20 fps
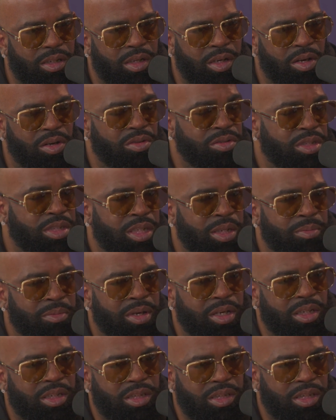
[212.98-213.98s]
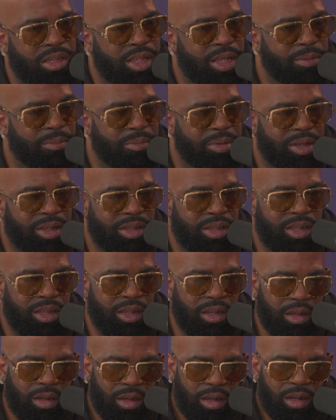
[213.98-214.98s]
OG in my hood named Big
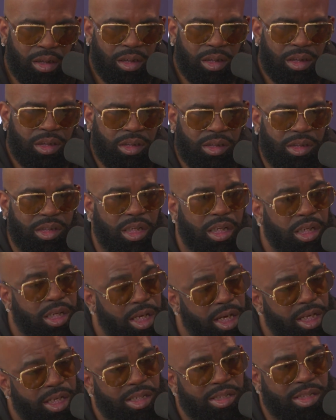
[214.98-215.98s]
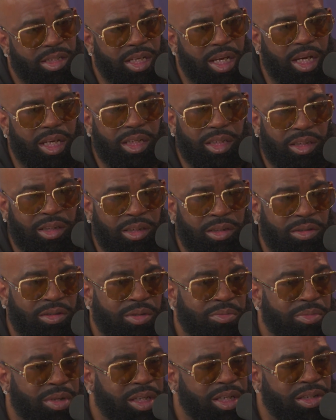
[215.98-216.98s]
D said, Cat, he's solid. You know,
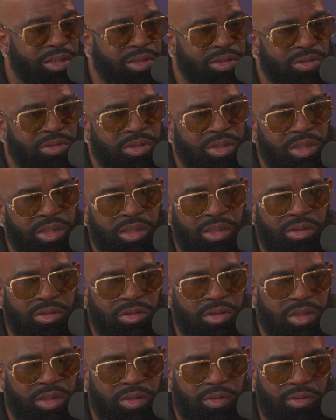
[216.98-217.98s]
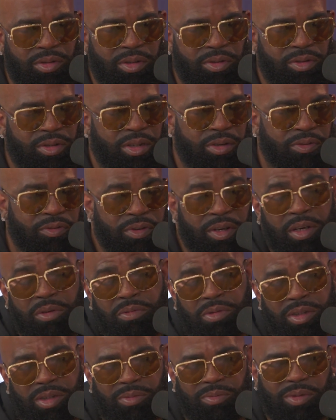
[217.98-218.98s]
he making noise. You know, you should
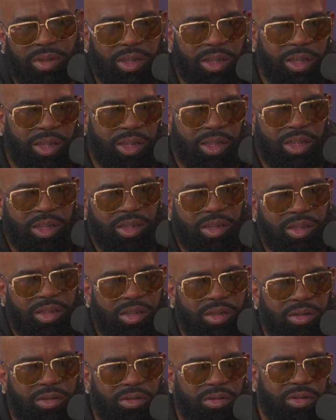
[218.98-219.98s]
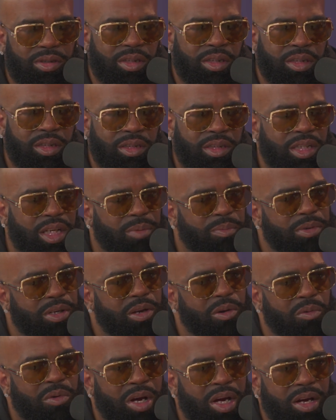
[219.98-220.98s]
fuck with him. So it took me
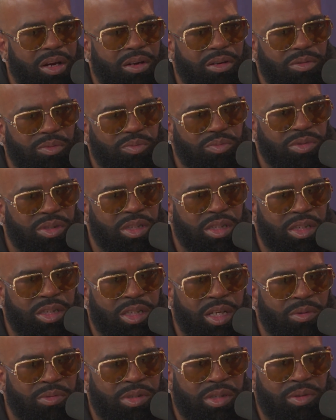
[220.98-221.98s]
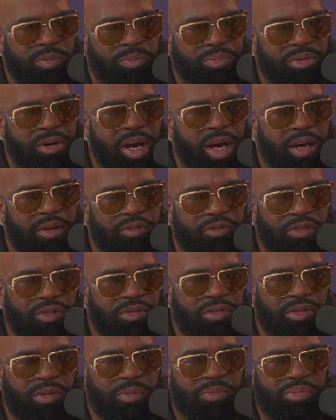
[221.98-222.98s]
a while because I was
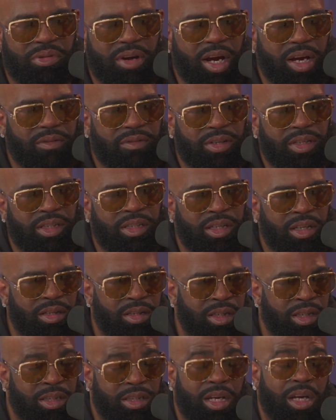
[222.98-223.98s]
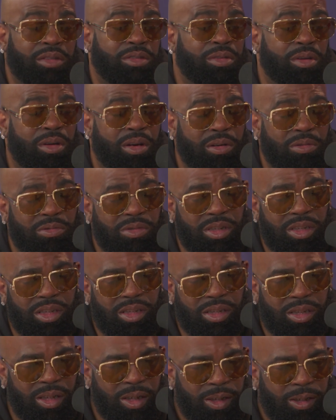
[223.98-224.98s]
prideful and private, at least I thought I
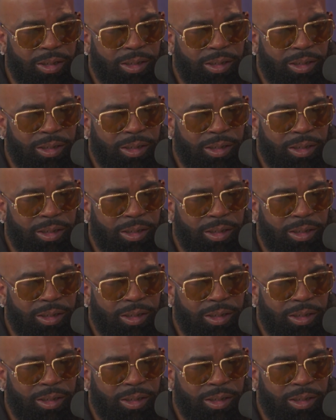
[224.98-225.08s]
was.